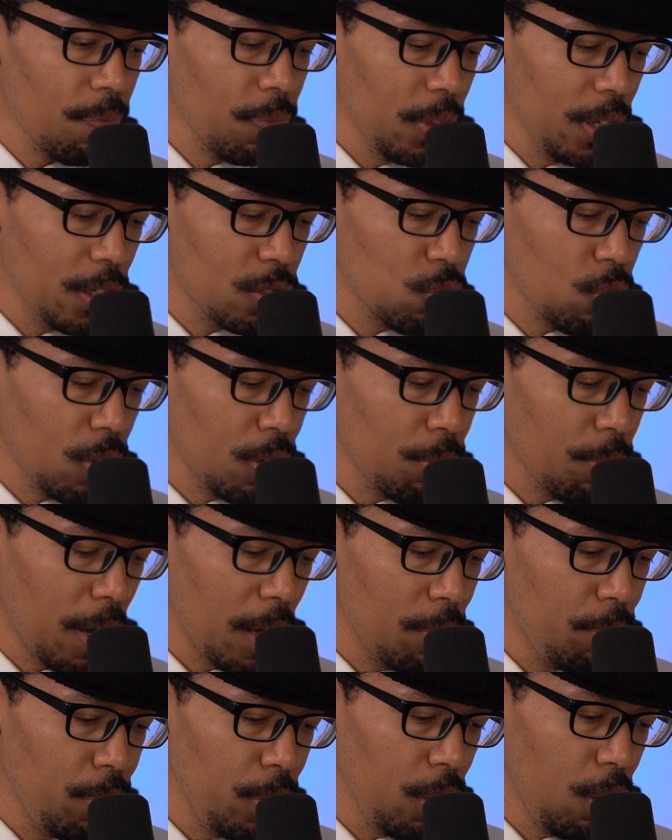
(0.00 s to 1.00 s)
This one
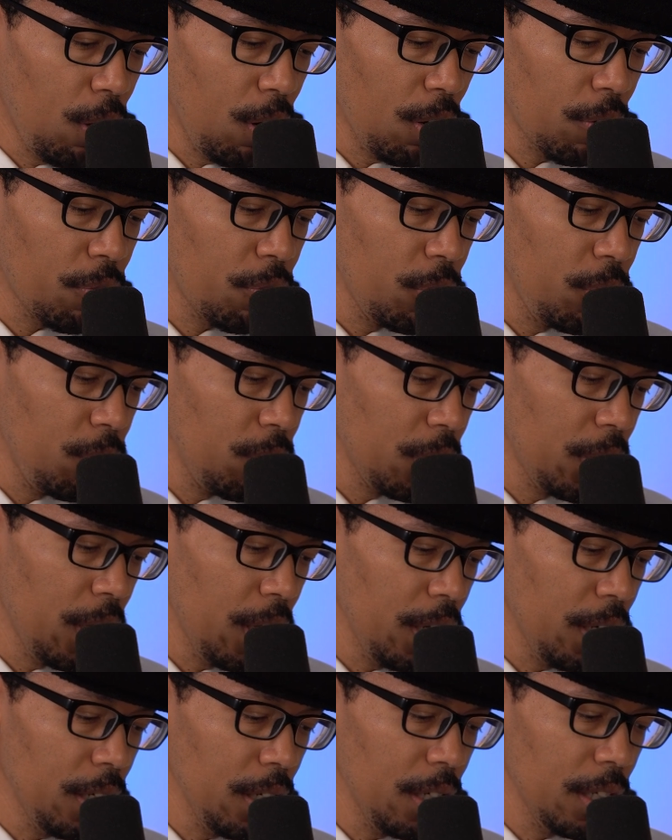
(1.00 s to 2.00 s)
might be hard for you to
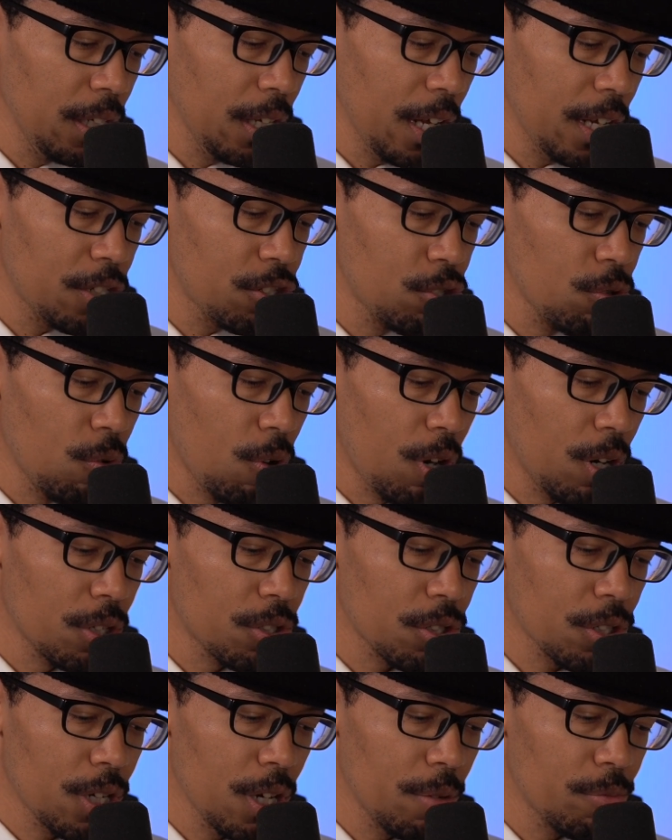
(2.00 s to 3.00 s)
get unless you are
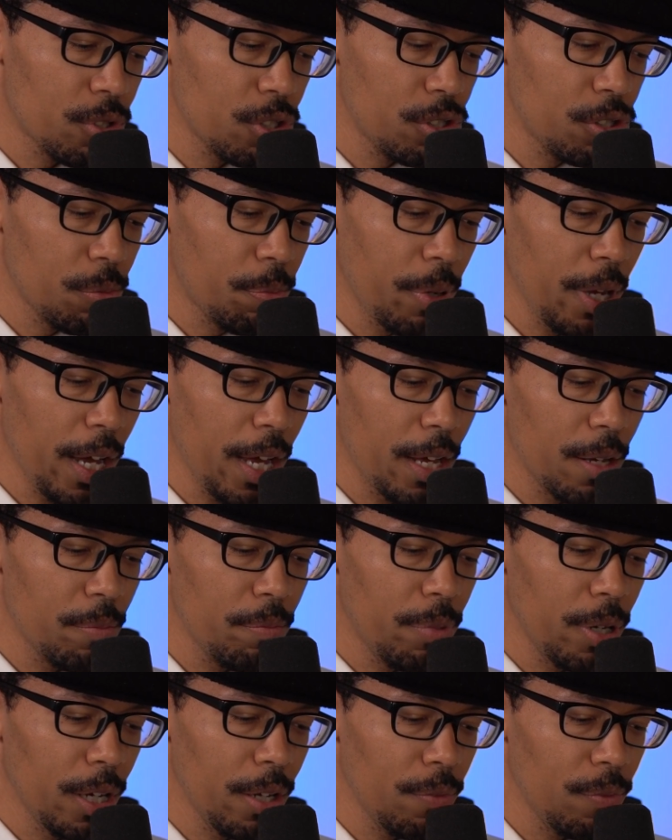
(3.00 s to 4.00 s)
to come to Japan.
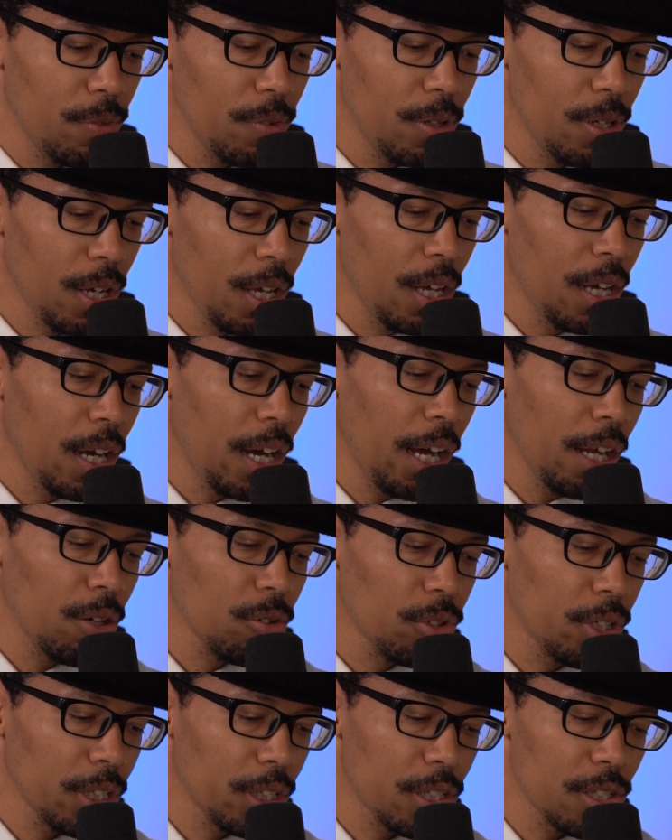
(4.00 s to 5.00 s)
But I
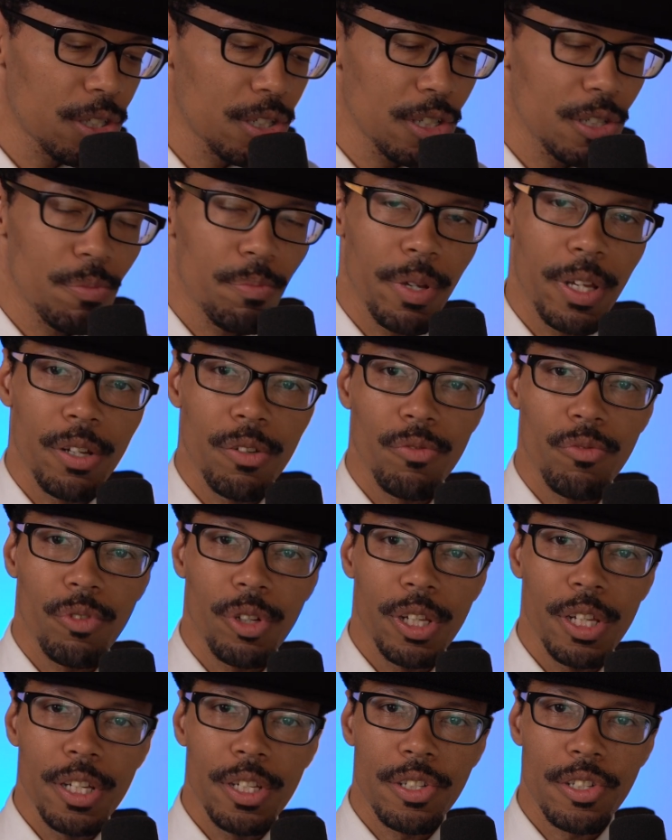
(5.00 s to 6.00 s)
don't think this has been
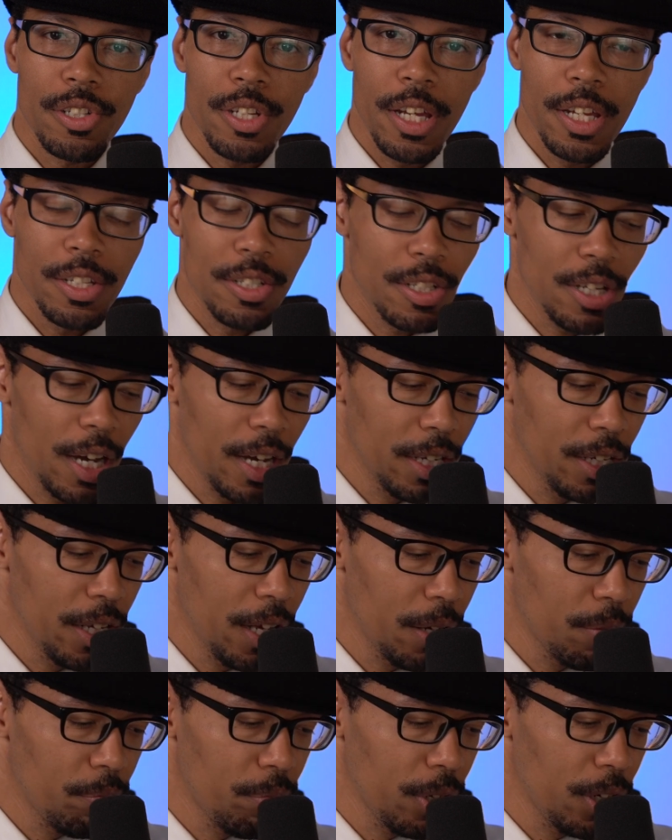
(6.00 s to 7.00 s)
released stateside
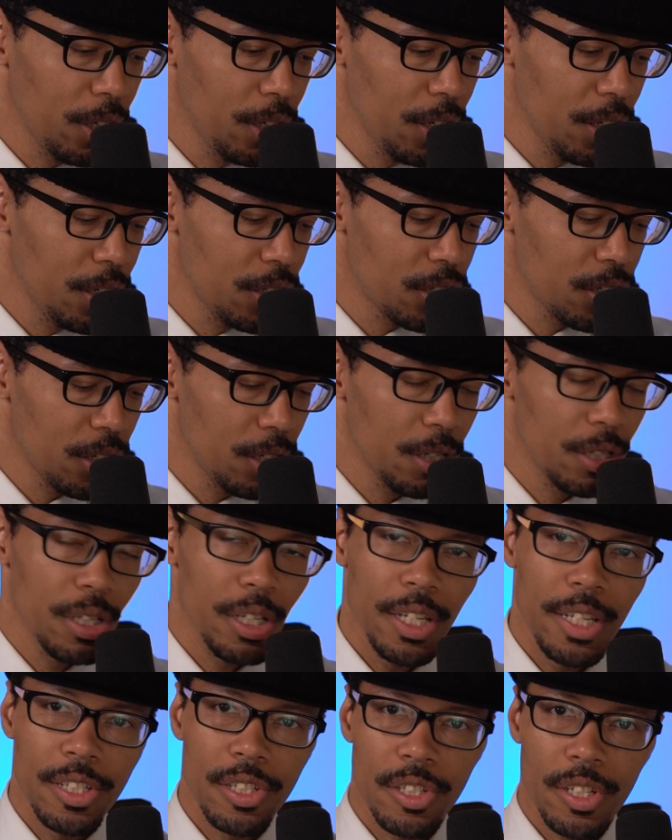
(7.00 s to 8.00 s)
yet. But it is in
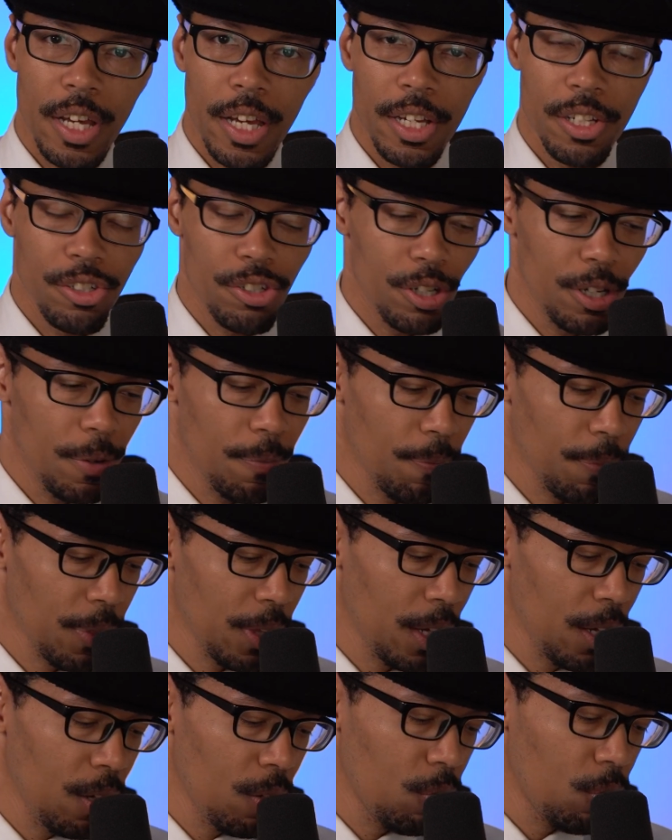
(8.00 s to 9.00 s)
East Asia
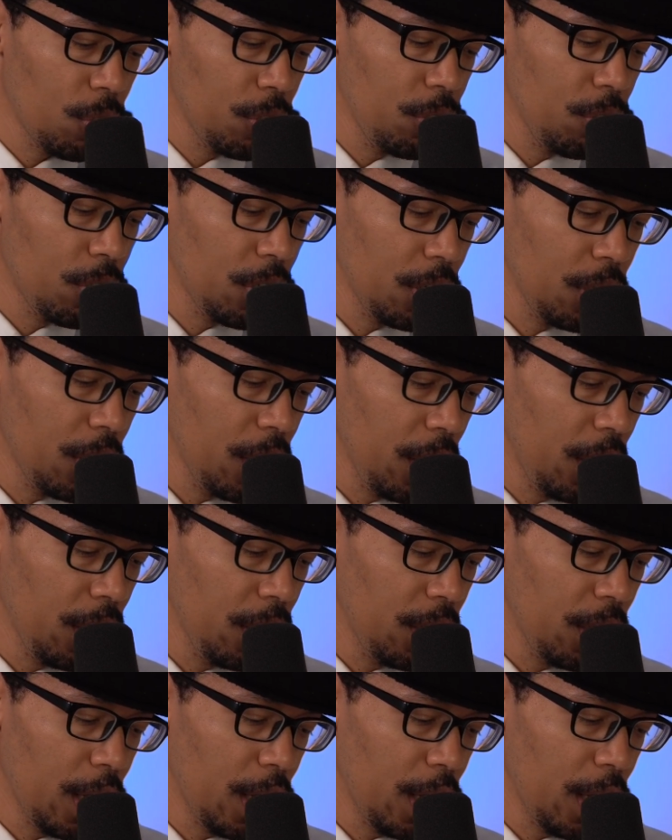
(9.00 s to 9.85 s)
where you can get it.